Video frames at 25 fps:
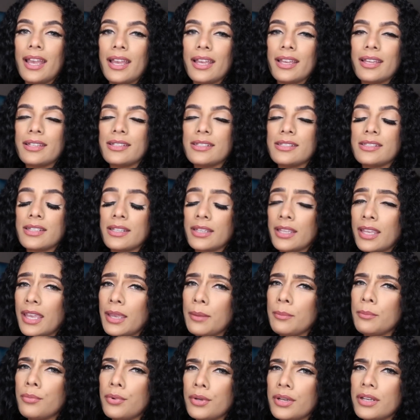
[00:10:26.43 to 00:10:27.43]
and it
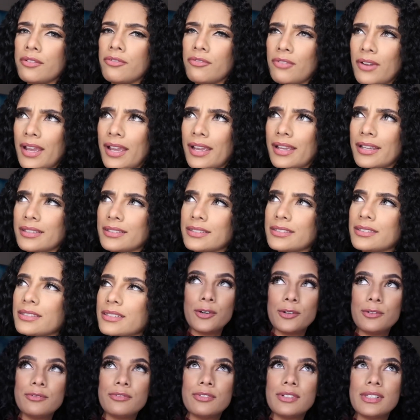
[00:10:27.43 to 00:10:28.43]
came pretty fast
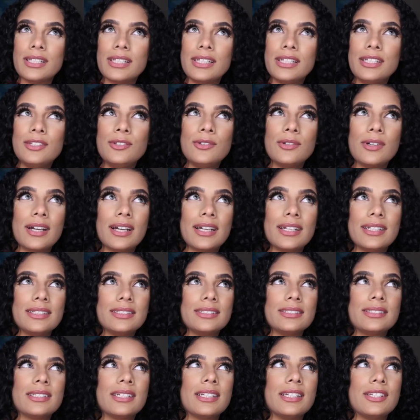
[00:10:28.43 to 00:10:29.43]
hopefully you
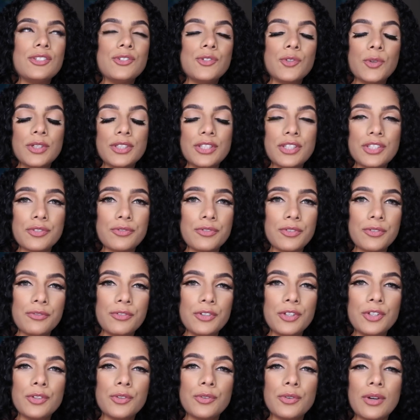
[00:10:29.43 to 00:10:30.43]
guys enjoyed this
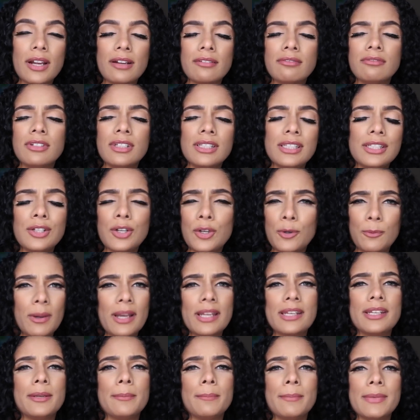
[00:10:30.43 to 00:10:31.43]
review i really hope
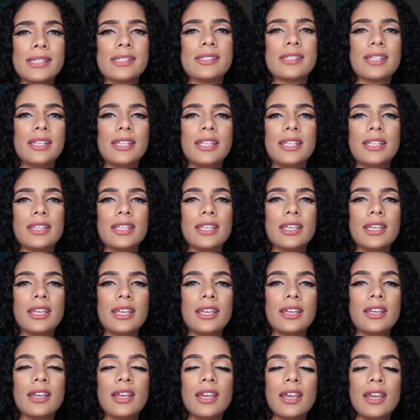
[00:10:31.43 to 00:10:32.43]
i didn't miss
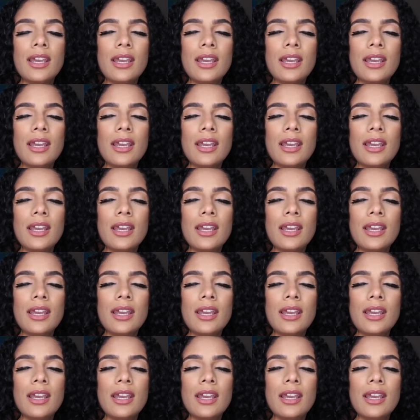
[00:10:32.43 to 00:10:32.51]
anything